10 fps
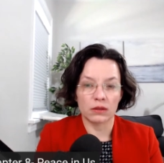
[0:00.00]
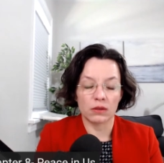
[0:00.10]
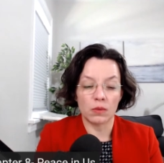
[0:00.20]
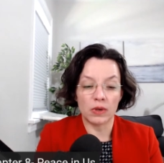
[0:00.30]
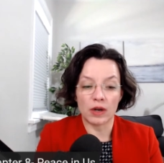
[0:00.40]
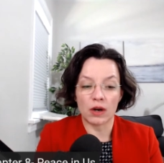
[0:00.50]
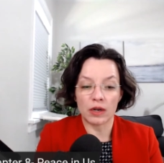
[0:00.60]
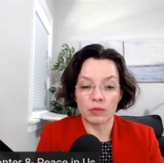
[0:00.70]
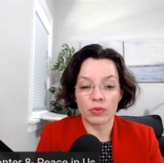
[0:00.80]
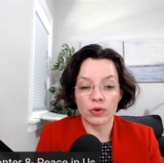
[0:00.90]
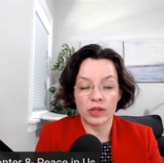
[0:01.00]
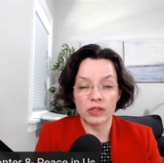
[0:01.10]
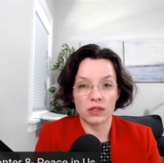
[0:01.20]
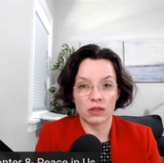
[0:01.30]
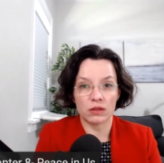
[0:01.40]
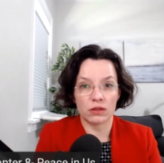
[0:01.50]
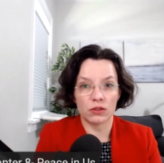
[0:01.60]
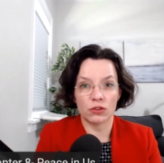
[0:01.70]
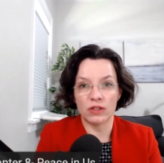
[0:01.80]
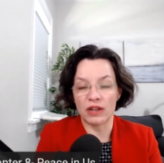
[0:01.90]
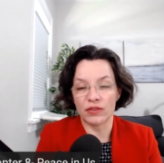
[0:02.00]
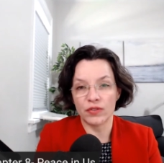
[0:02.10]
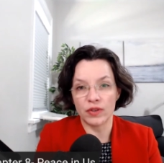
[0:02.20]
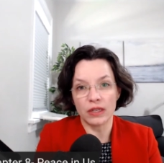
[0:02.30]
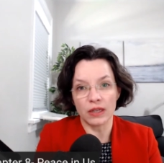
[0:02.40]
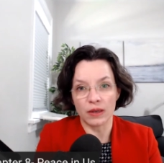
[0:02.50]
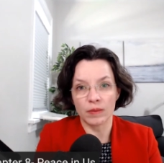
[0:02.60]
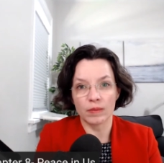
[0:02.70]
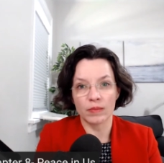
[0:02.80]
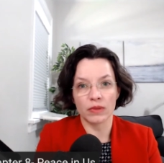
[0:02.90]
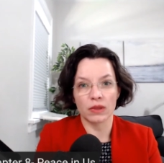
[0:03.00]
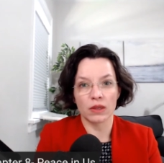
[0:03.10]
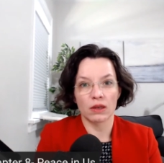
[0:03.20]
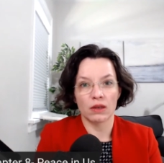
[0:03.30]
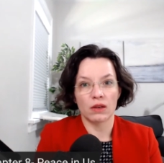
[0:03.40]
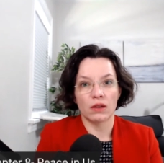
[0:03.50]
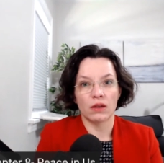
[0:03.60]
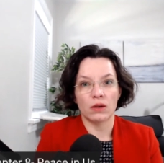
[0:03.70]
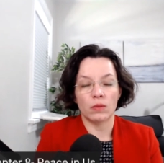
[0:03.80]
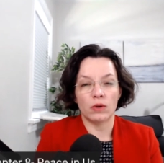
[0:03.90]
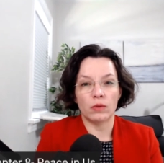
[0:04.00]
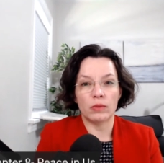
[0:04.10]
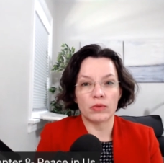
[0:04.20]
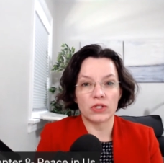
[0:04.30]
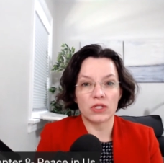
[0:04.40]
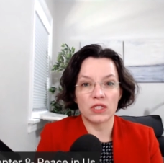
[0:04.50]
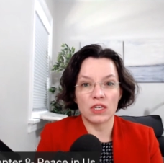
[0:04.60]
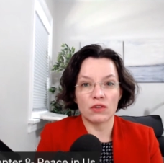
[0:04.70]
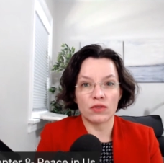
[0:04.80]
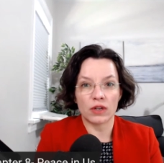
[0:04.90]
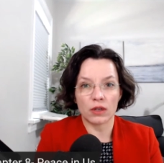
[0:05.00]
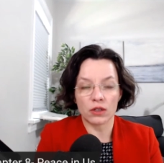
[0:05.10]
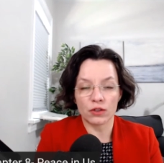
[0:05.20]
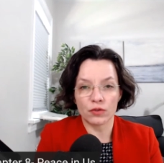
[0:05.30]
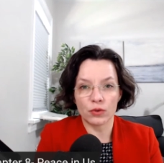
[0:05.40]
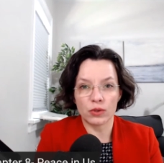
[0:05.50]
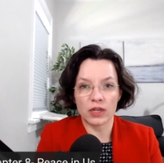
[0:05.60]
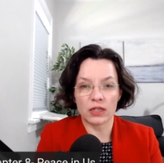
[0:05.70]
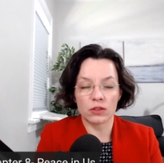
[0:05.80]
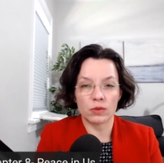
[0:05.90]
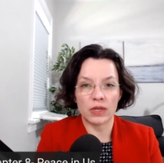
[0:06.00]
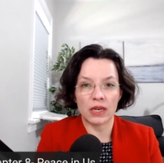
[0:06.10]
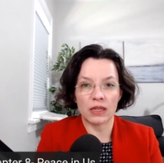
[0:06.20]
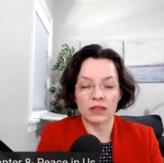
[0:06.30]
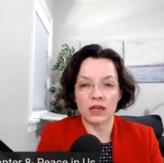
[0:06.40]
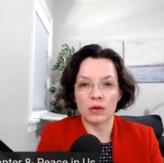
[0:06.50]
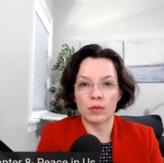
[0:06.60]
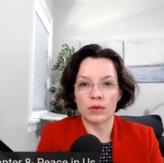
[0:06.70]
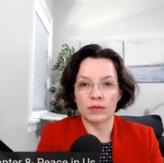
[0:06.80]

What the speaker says: we are imprisoned to that feeling. When we perceive their hurtfulness, we end up